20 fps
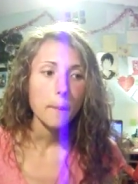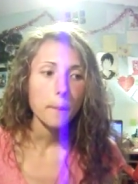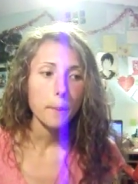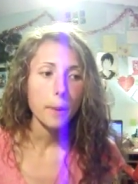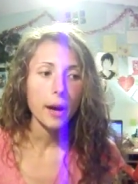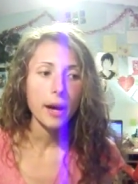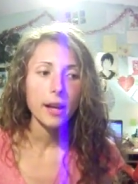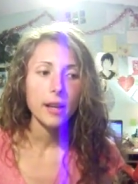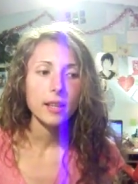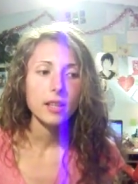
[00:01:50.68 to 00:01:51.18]

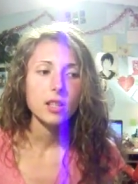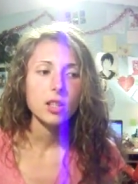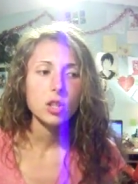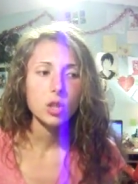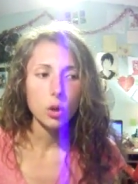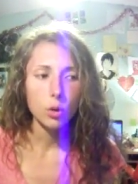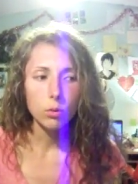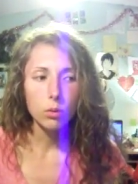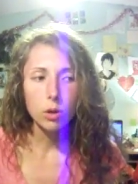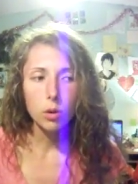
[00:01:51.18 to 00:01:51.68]
but
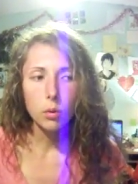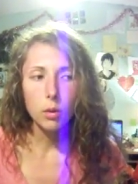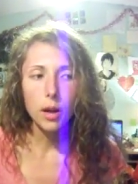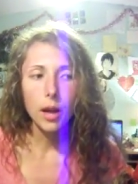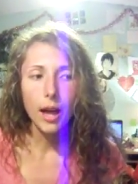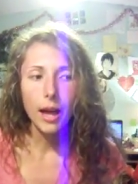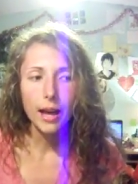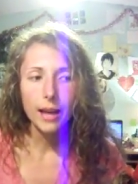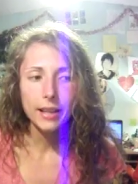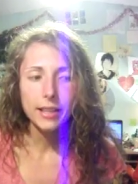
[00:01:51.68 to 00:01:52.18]
don't go
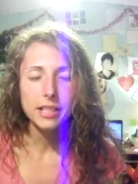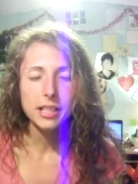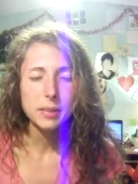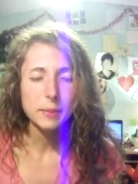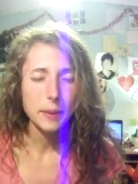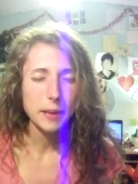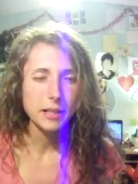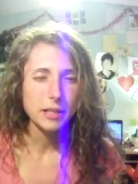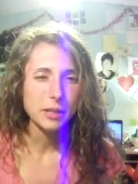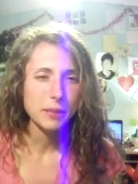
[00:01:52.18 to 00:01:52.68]
ahead and
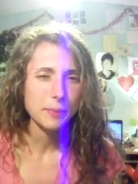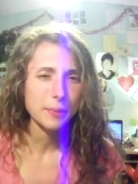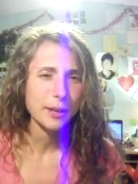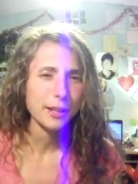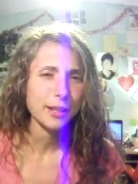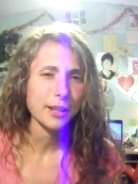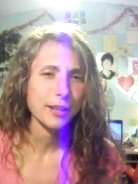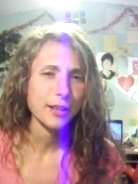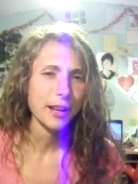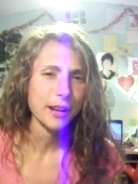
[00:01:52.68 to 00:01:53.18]
spend your
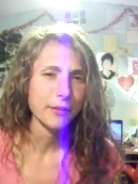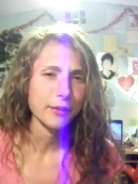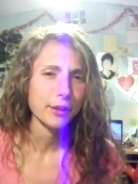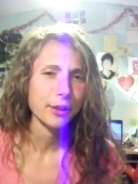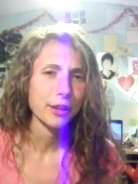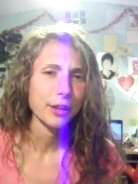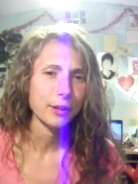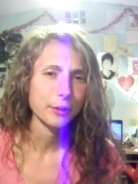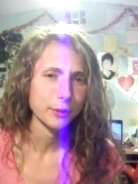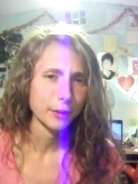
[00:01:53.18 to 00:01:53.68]
money on
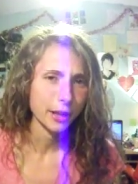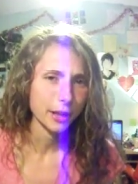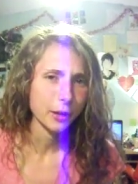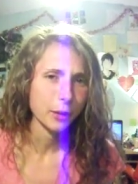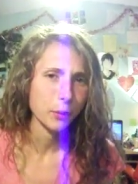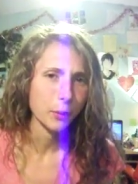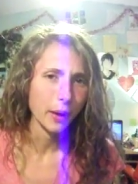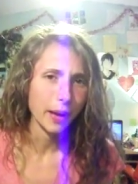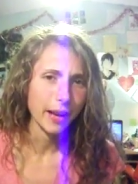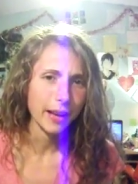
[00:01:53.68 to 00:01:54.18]
everything right
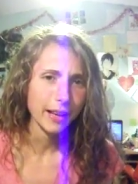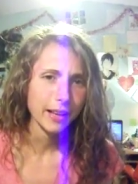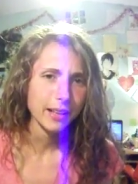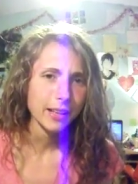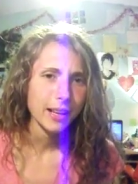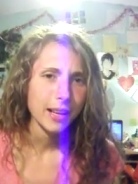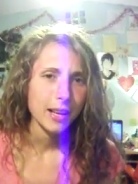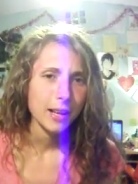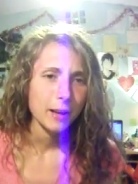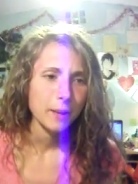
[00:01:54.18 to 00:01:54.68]
away
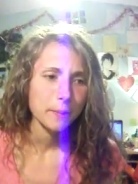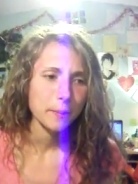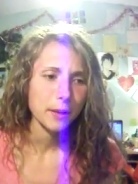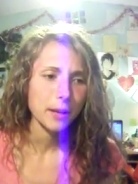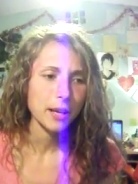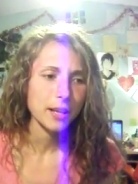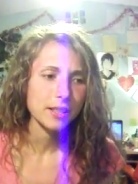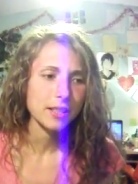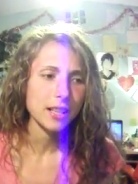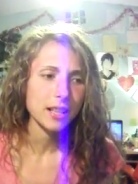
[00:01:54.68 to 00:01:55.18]

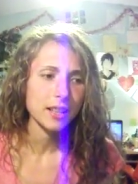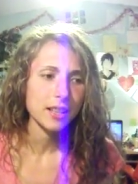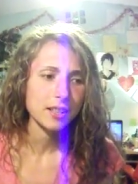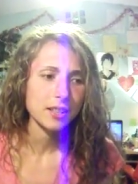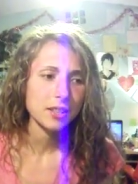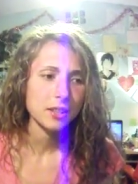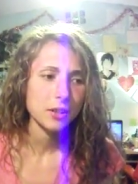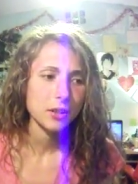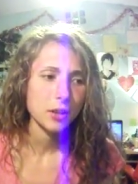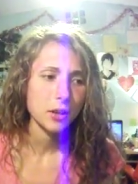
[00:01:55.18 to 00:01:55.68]
because
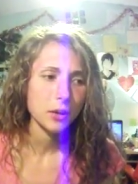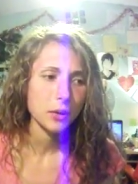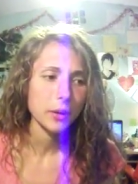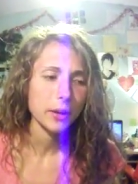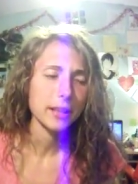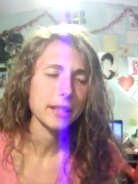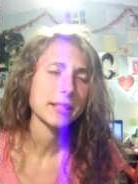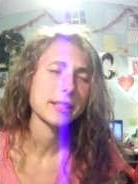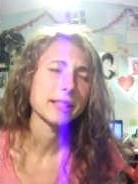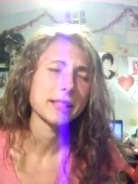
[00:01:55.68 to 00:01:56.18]
unless you know
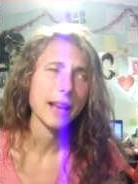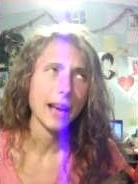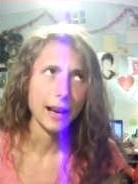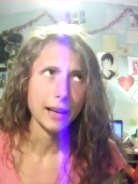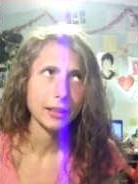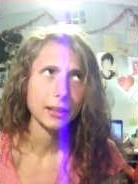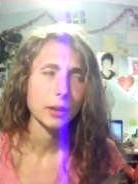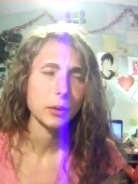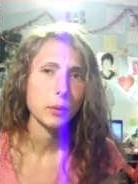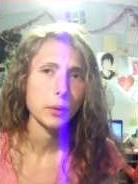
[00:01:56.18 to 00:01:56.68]

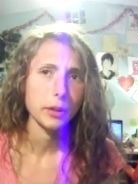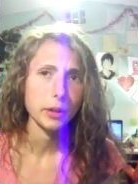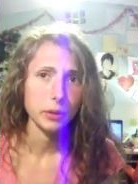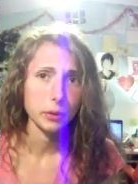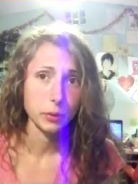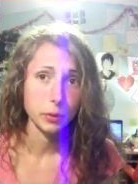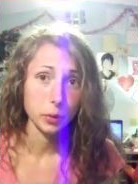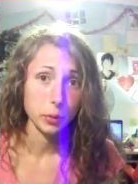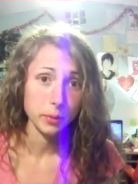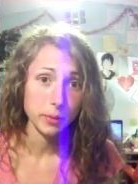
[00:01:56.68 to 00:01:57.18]
exactly what
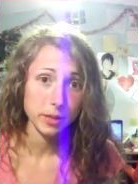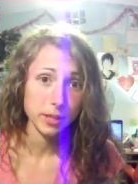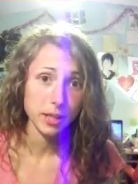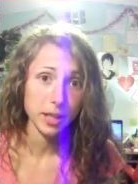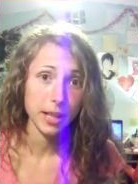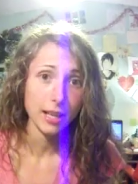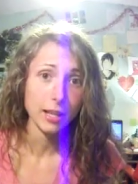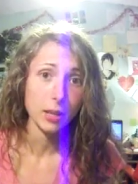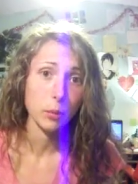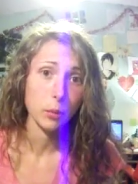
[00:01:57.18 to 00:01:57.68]
your room is
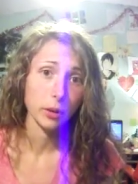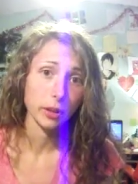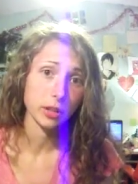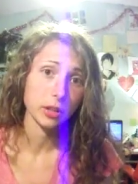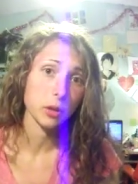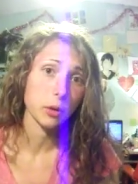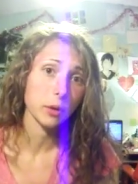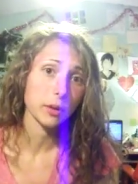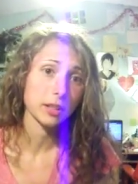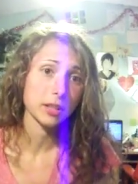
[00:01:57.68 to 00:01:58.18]
like and what
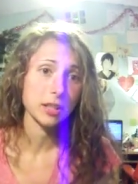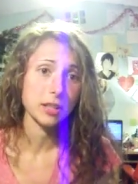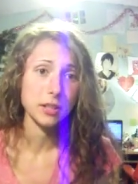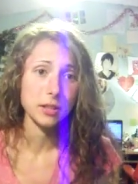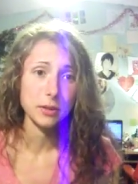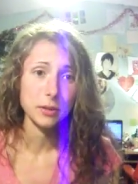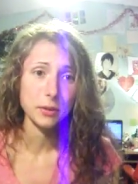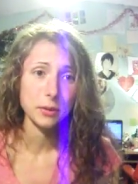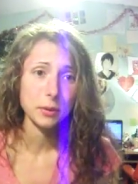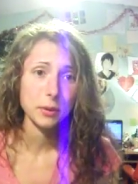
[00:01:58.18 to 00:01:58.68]
you're going to
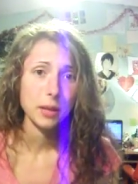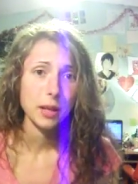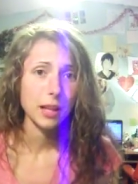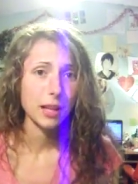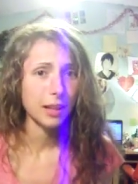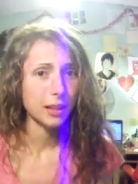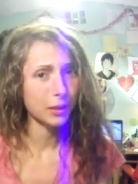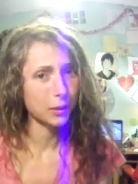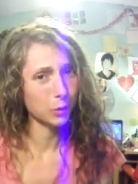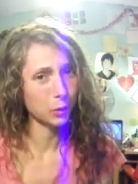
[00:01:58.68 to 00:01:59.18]
do,
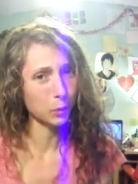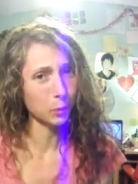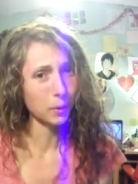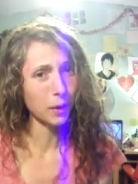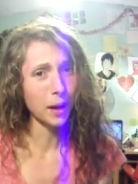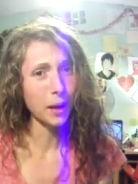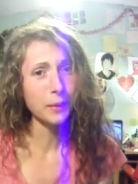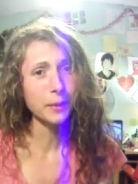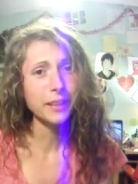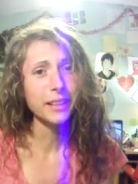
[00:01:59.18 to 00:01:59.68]
you will
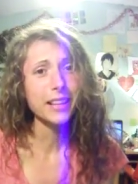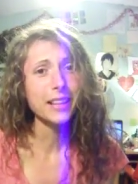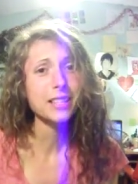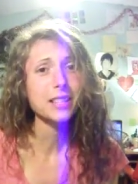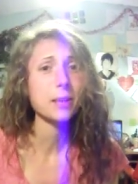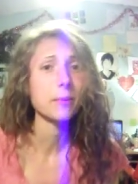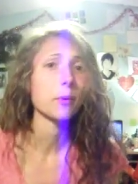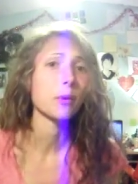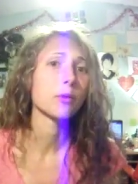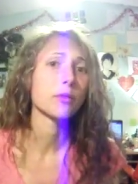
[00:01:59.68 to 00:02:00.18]
probably
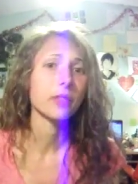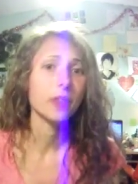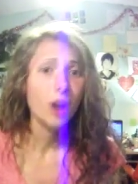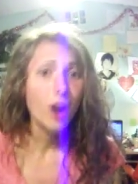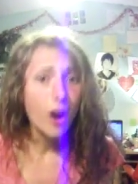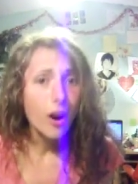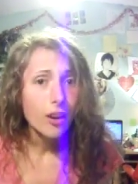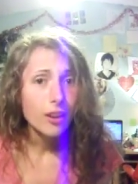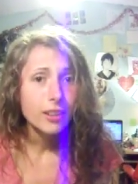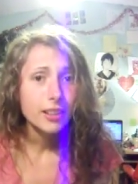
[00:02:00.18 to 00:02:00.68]
end up
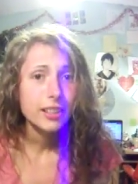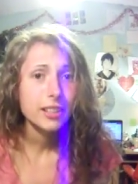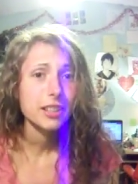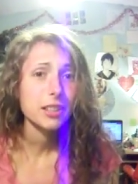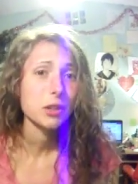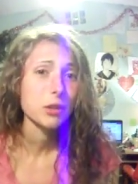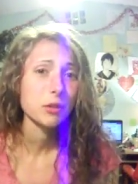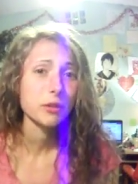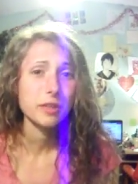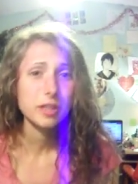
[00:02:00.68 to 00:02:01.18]
overhauling
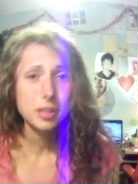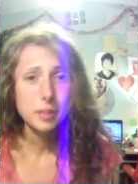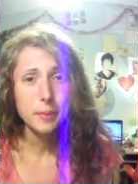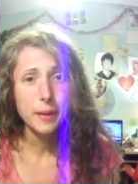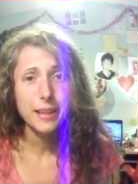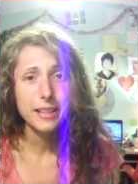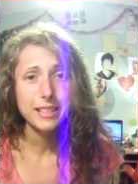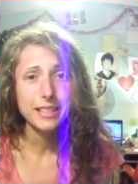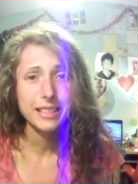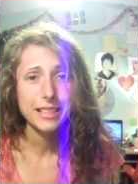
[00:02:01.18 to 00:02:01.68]
and
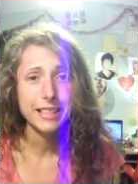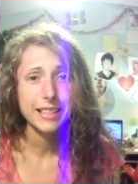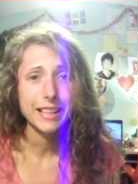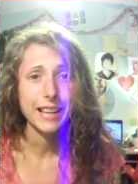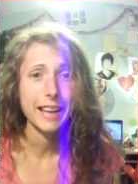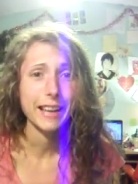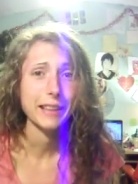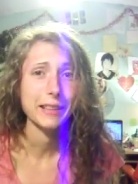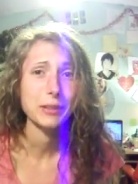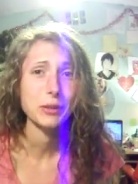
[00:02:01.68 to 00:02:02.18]

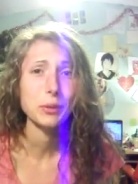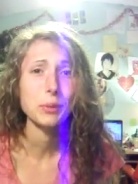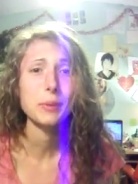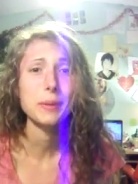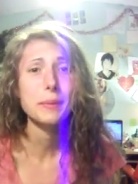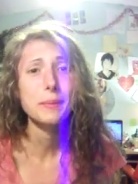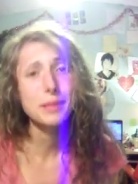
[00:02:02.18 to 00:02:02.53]
overspending and you'll be